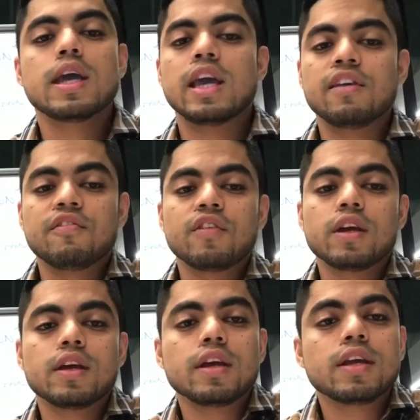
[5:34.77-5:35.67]
If
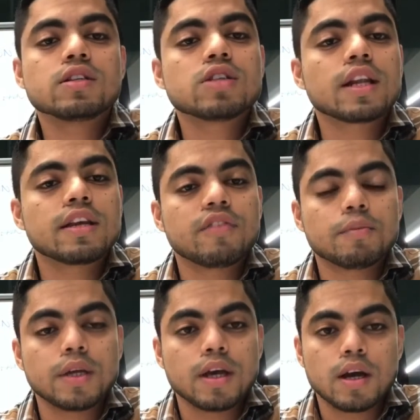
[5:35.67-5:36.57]
he's not giving
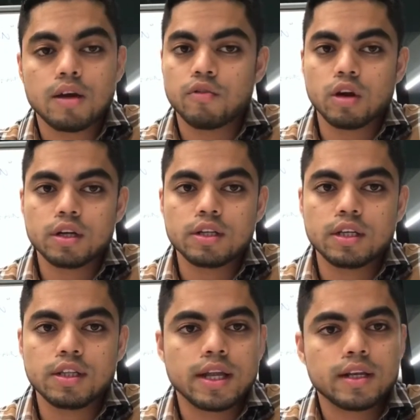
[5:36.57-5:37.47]
me a
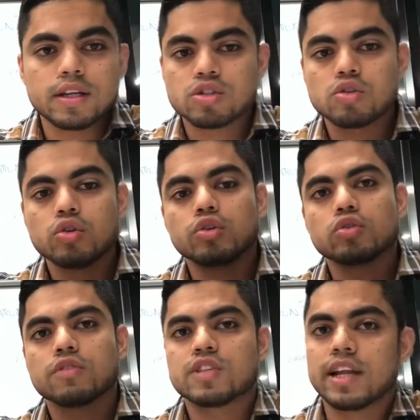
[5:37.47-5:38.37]
warranty, then it's no
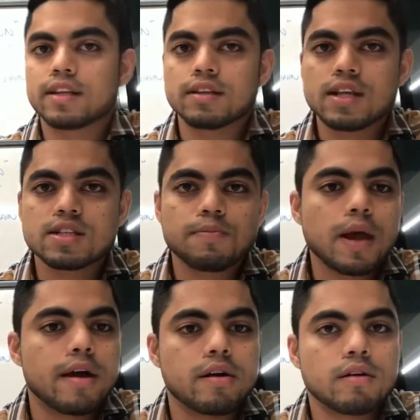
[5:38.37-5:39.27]
use of selecting that
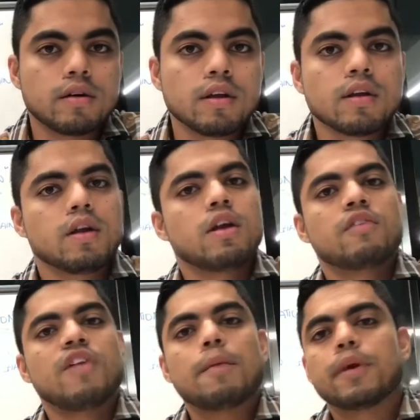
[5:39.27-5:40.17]
supplier.
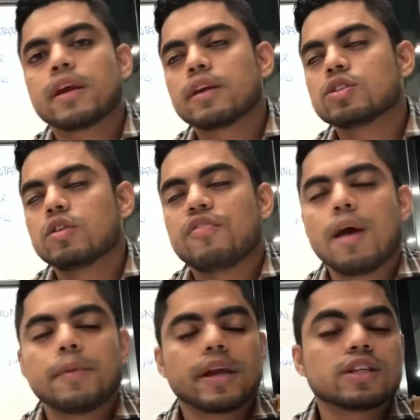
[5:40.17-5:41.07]

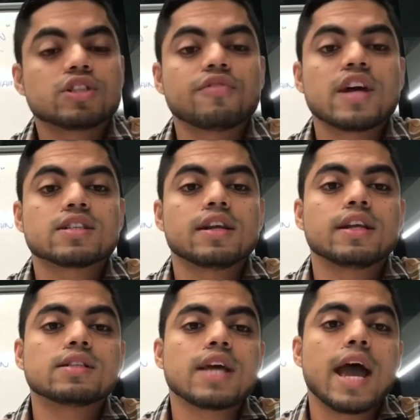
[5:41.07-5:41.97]
Fabrication
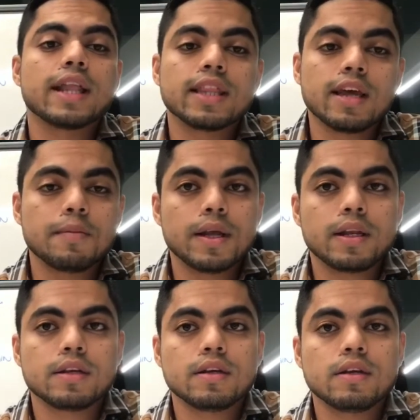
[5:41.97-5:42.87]
facilities and the
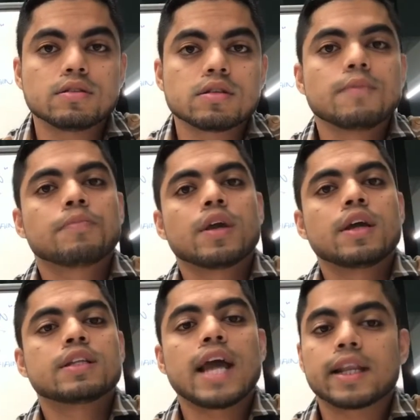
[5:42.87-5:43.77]
abilities,
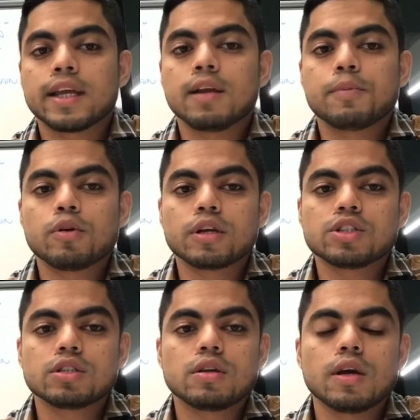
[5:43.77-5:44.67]
technical
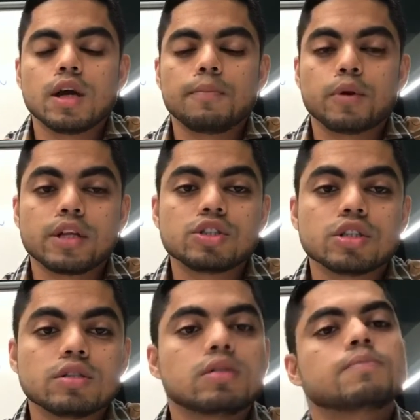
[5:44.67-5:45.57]
potential.